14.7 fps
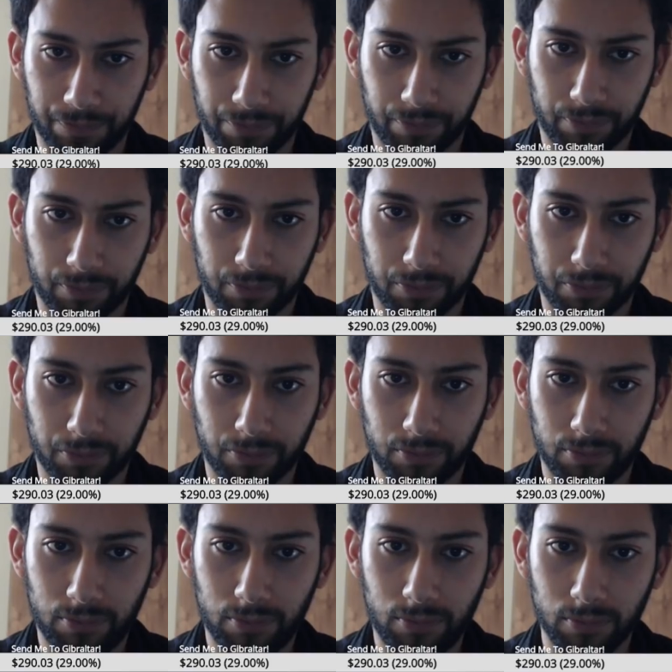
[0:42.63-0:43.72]

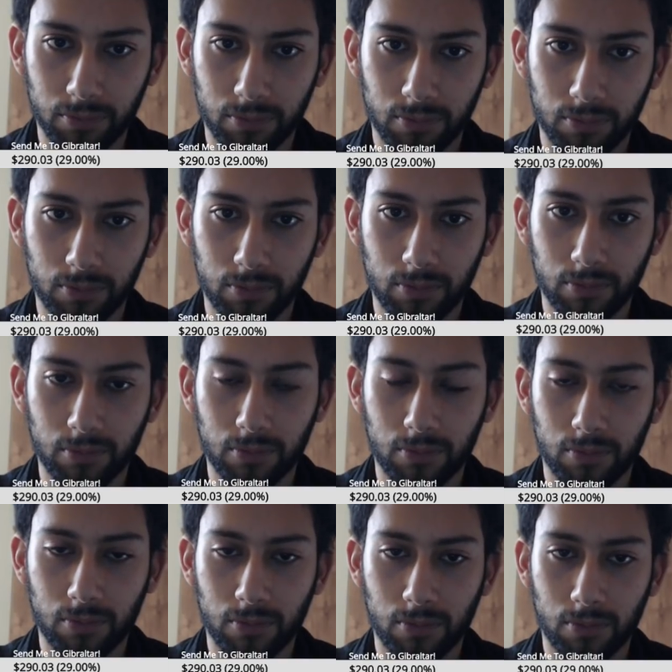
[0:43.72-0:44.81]

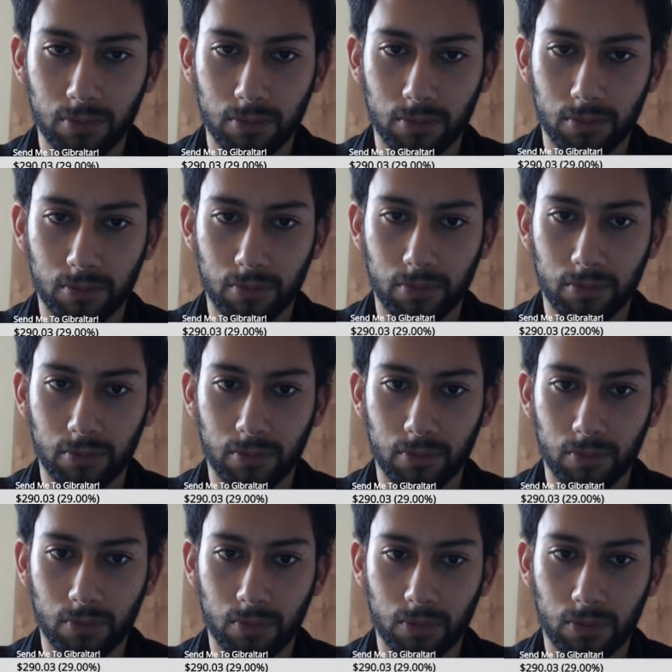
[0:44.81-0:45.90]

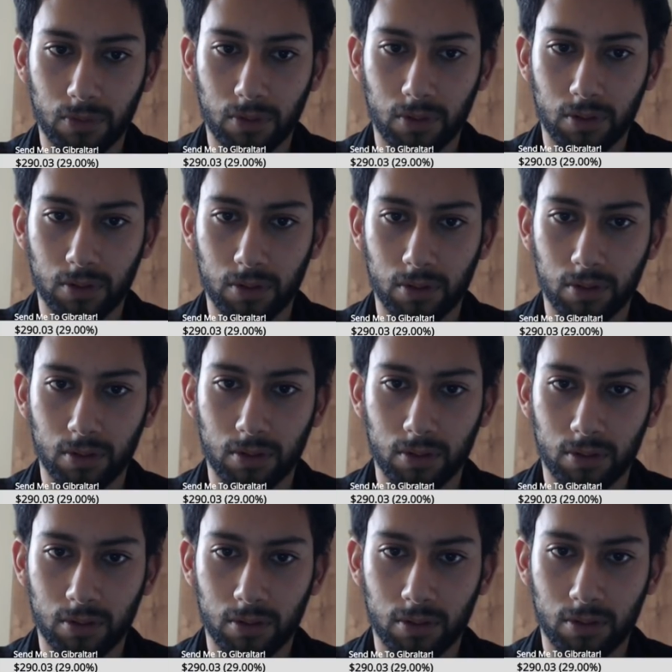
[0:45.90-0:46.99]

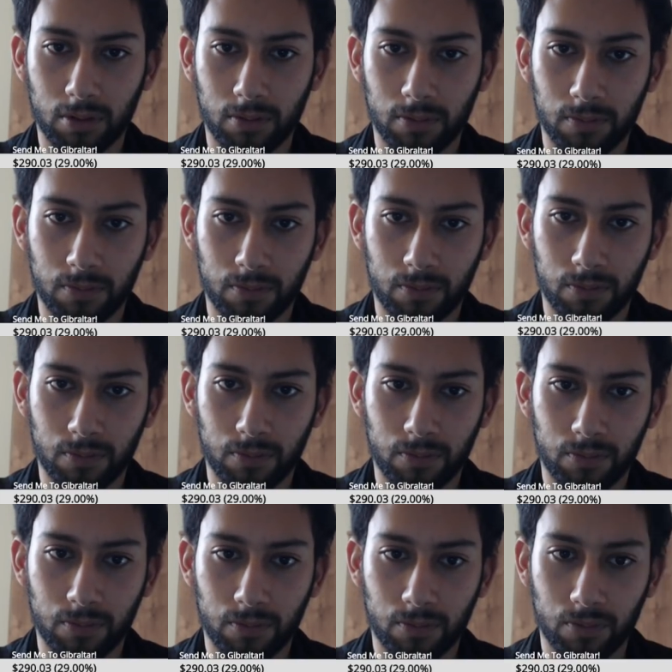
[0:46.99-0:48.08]

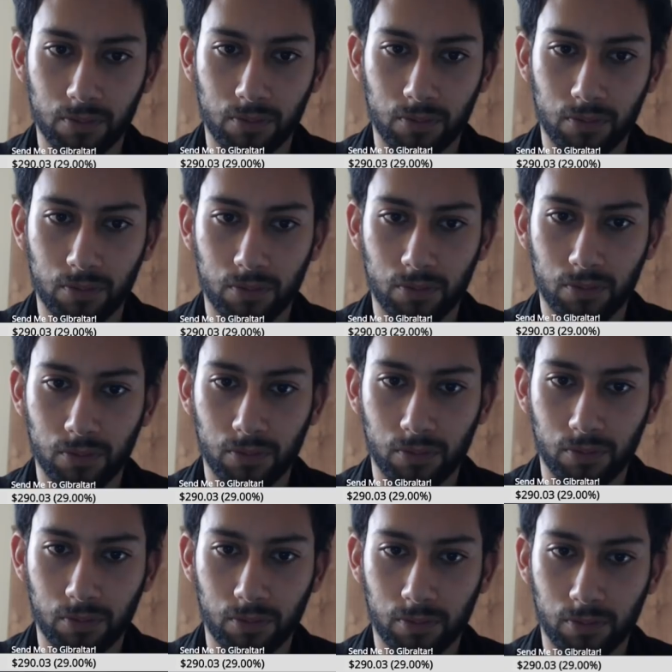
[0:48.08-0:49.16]

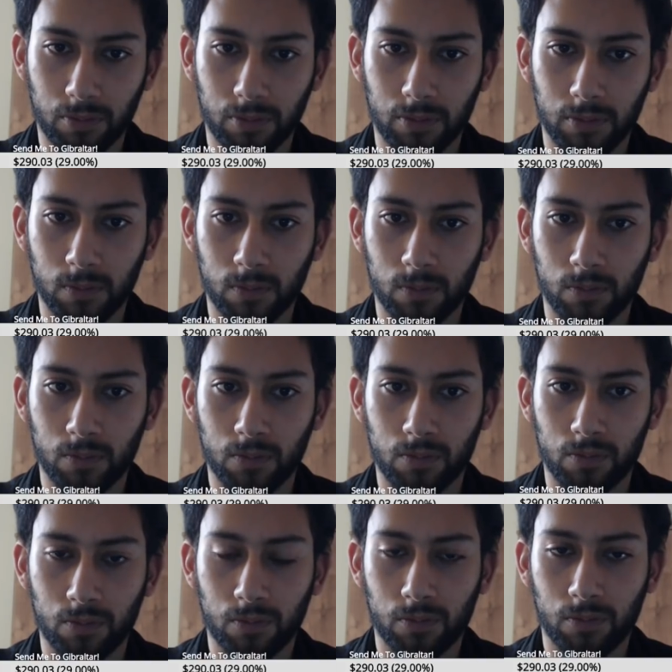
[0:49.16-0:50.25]

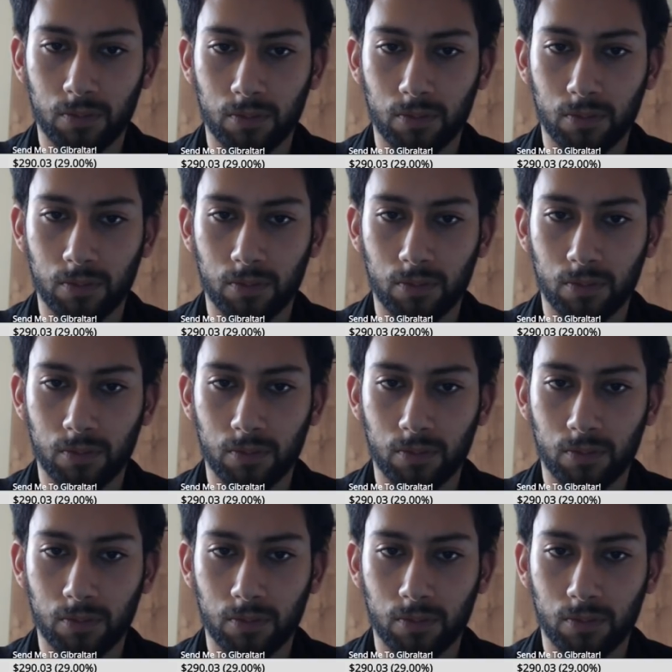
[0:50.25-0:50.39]
[no speech]